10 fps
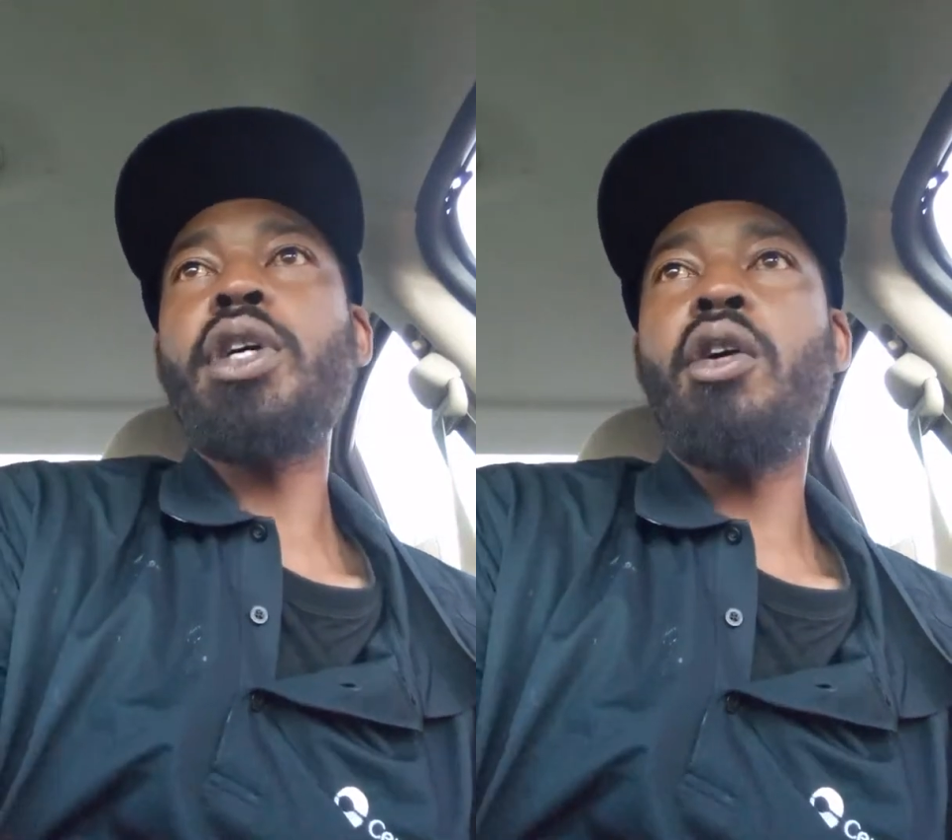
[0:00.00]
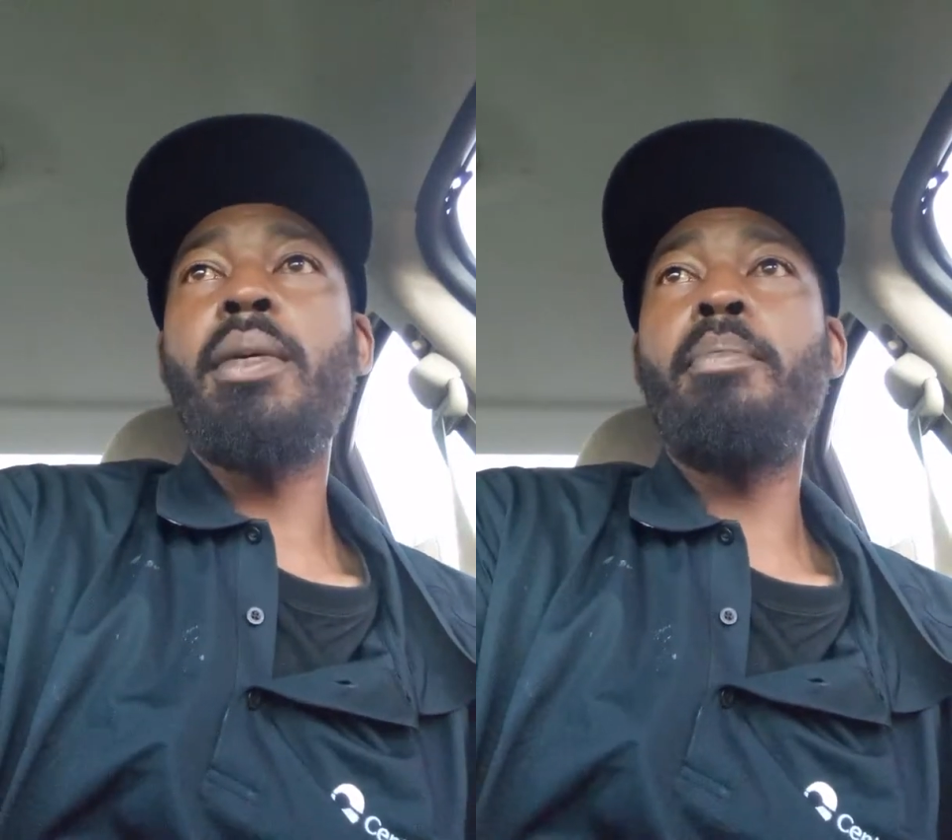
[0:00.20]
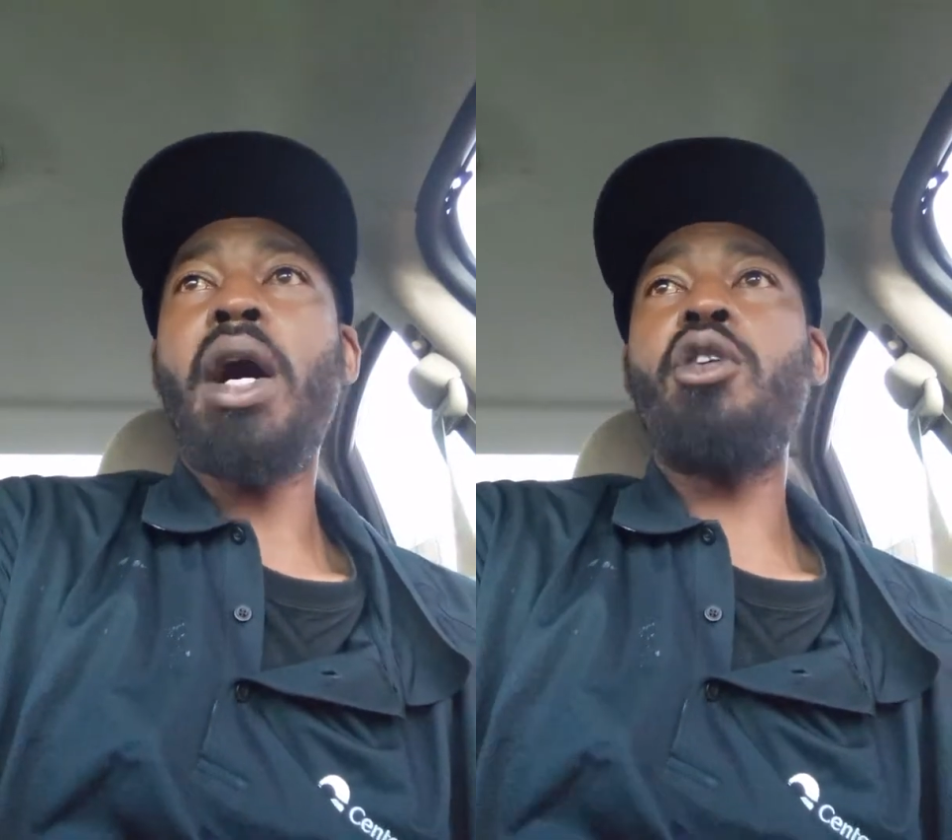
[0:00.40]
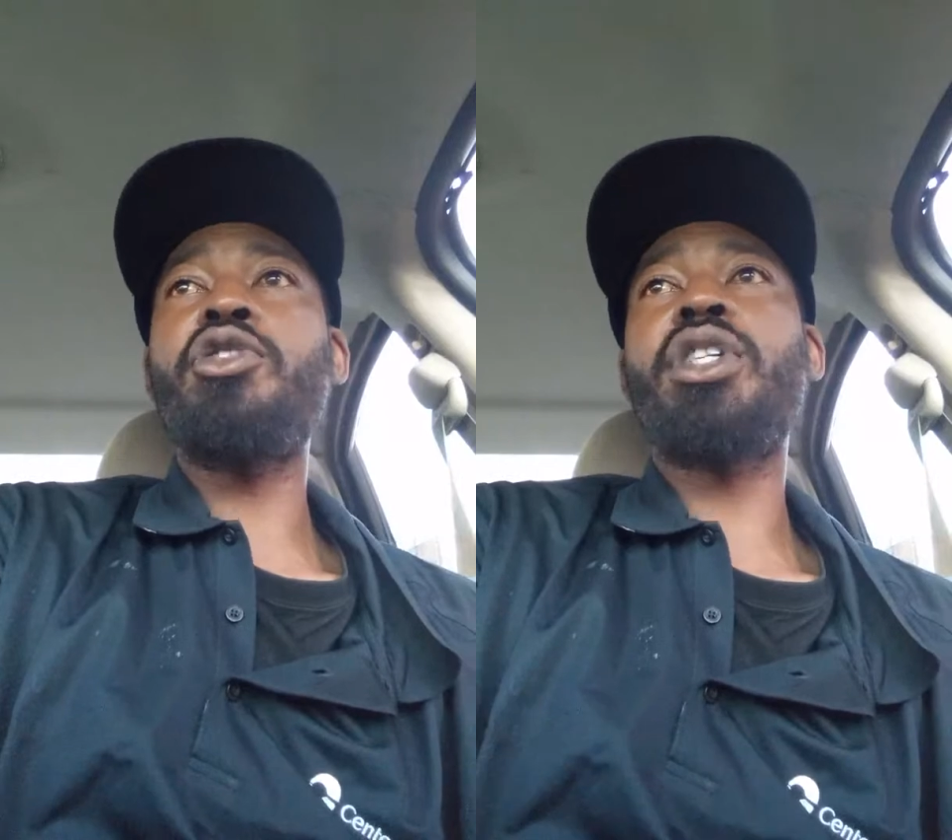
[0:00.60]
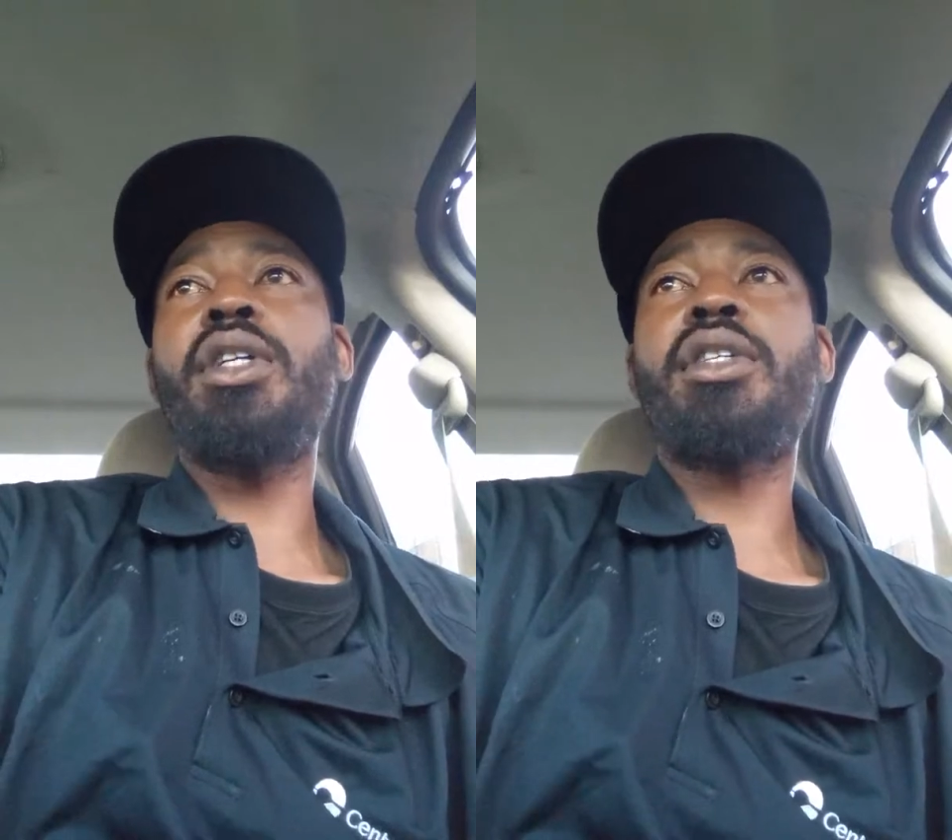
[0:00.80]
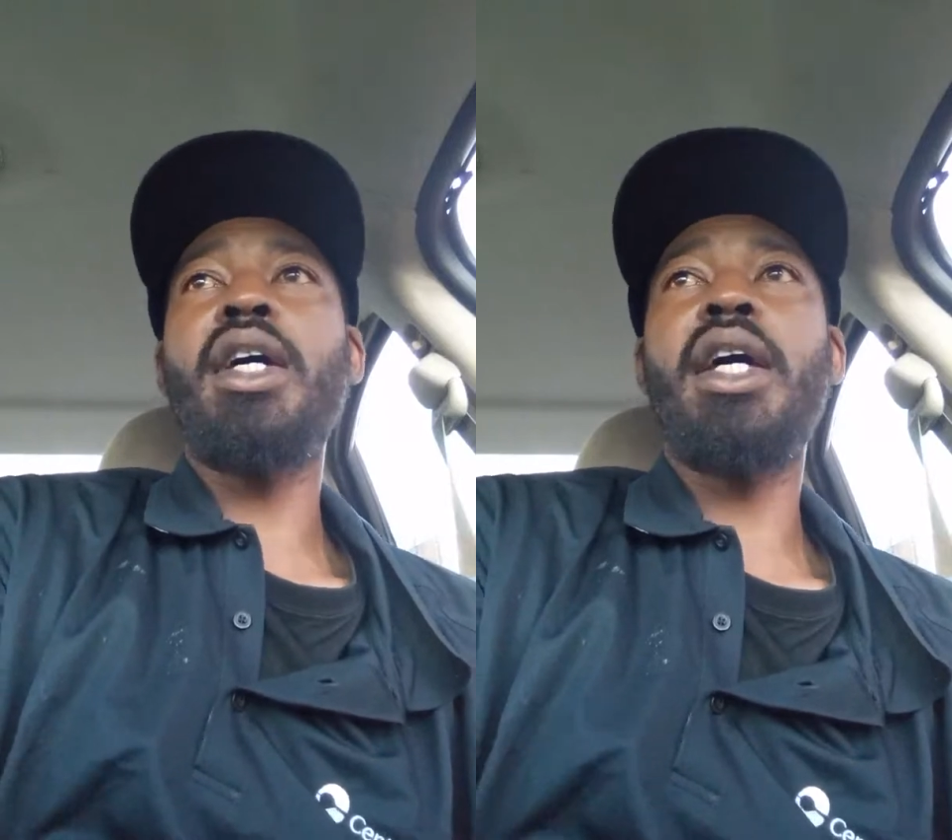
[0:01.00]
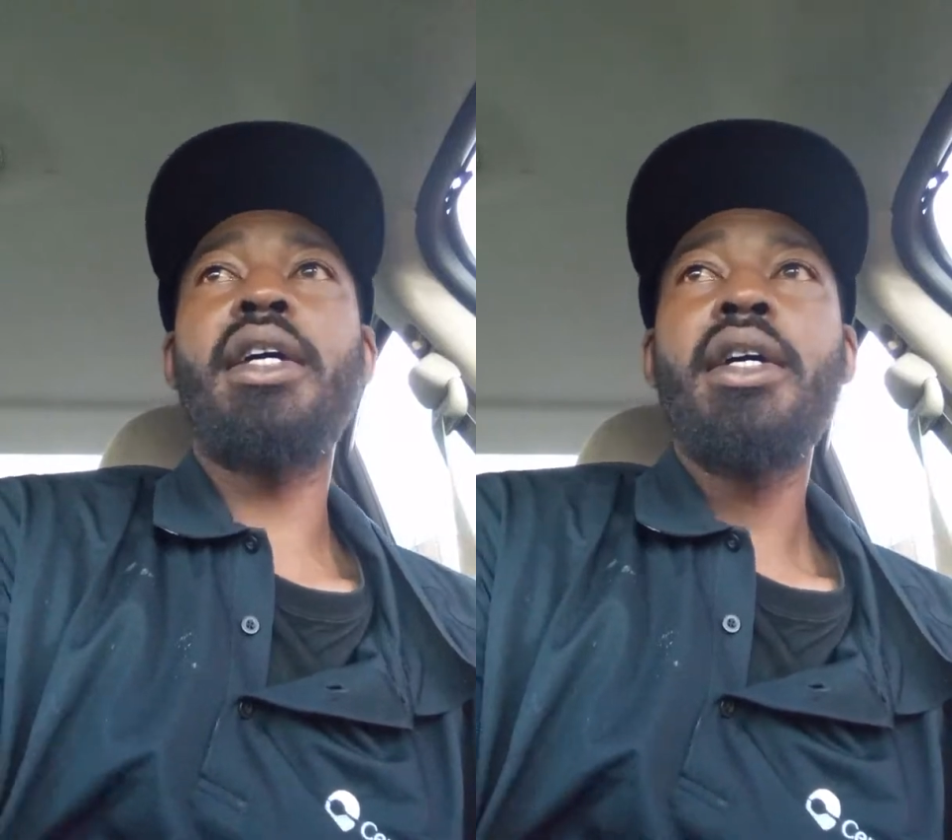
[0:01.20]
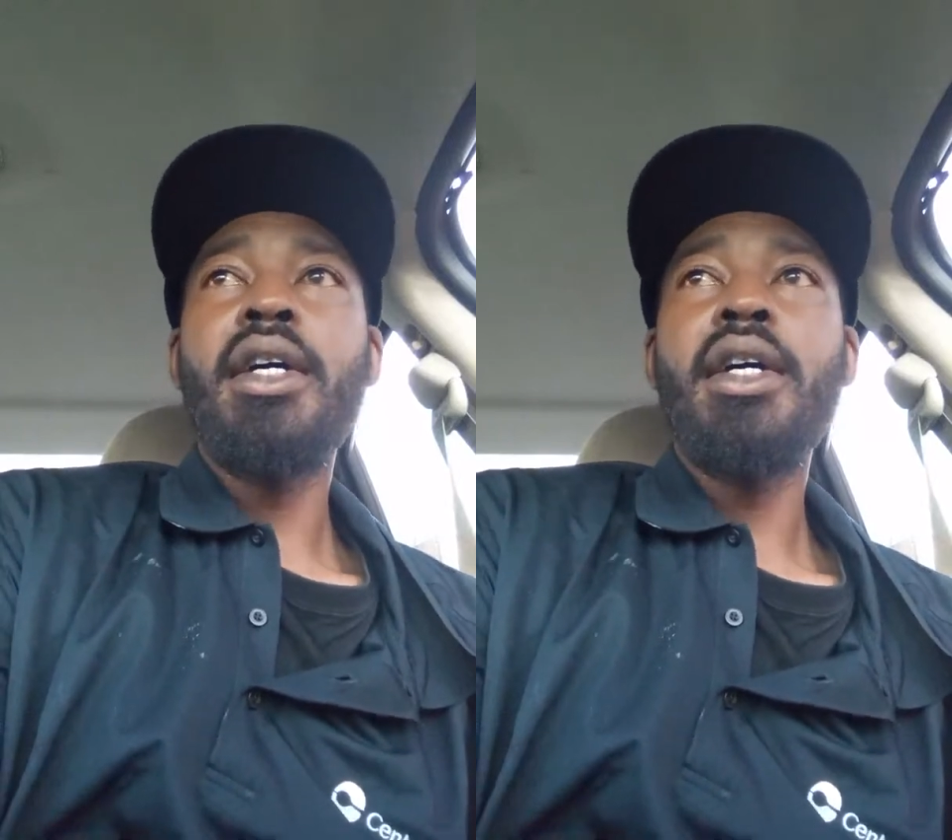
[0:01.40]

talking ball shit to Tank,